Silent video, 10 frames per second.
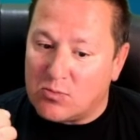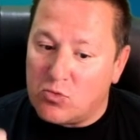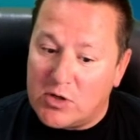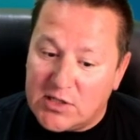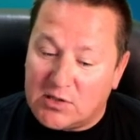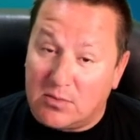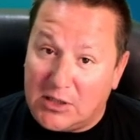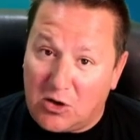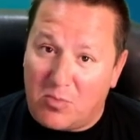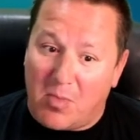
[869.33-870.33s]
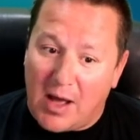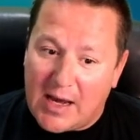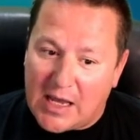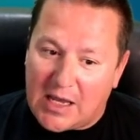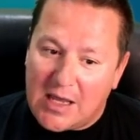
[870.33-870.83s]
some reasonably good
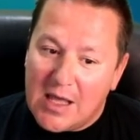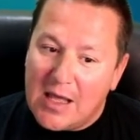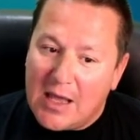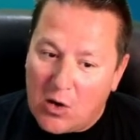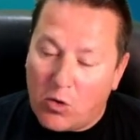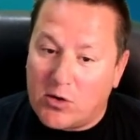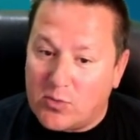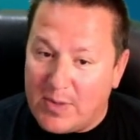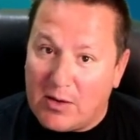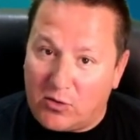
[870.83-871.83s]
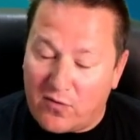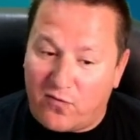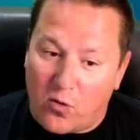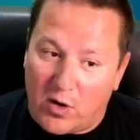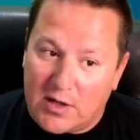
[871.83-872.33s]
money in order to be able to
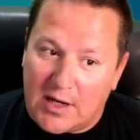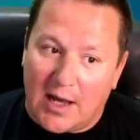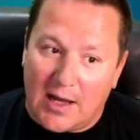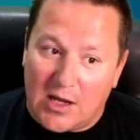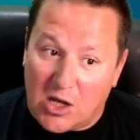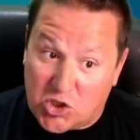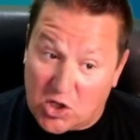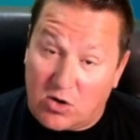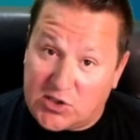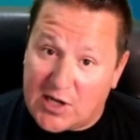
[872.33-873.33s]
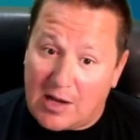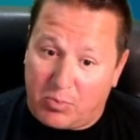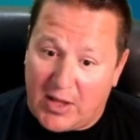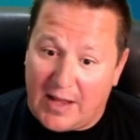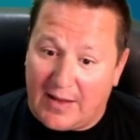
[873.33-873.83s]
afford a
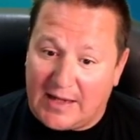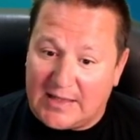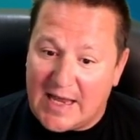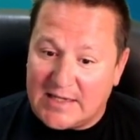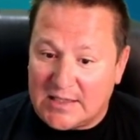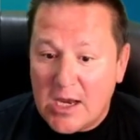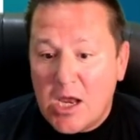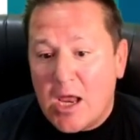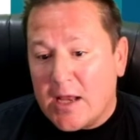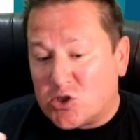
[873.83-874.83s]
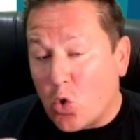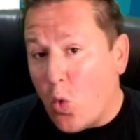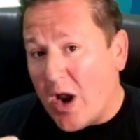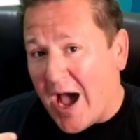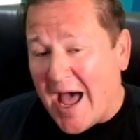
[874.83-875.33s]
Shutterstock plan like this. And so
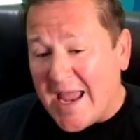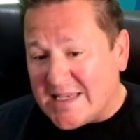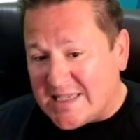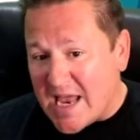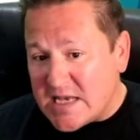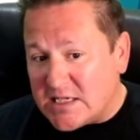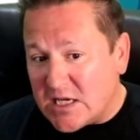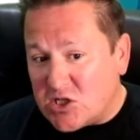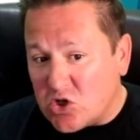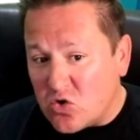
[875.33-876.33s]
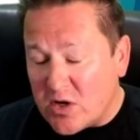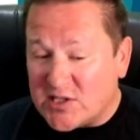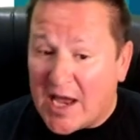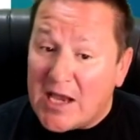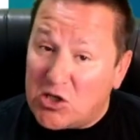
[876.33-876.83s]
what I tend to do
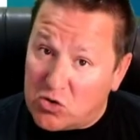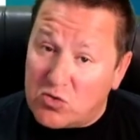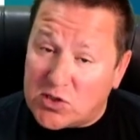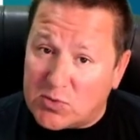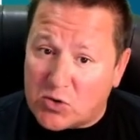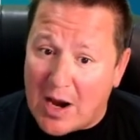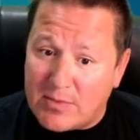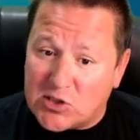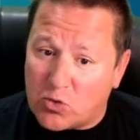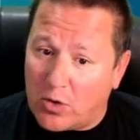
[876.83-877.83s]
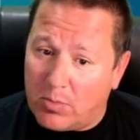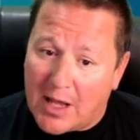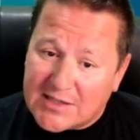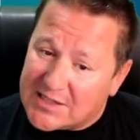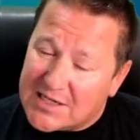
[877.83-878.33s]
is I do subscribe to
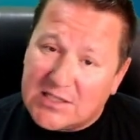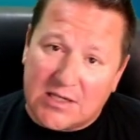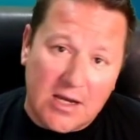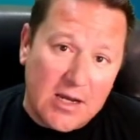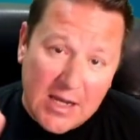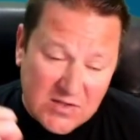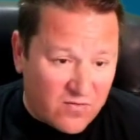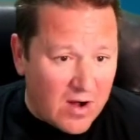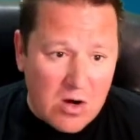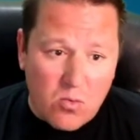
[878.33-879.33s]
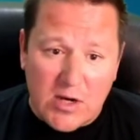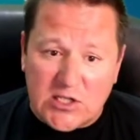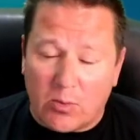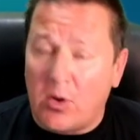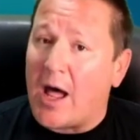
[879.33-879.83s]
Storyblocks because it's very
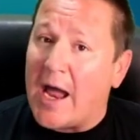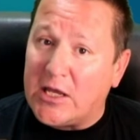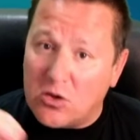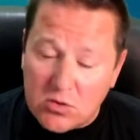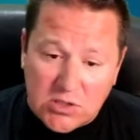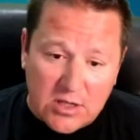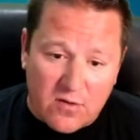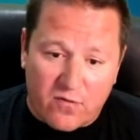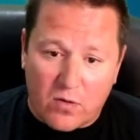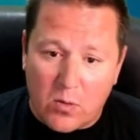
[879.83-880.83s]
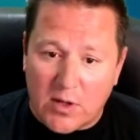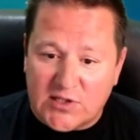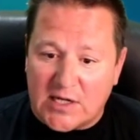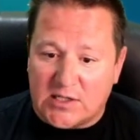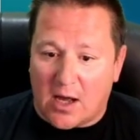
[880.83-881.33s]
reasonable. I use the other free
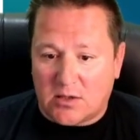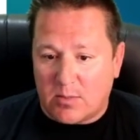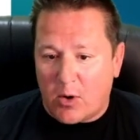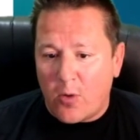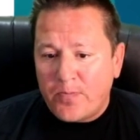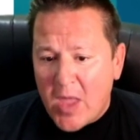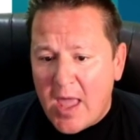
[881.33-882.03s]
ones I talked about.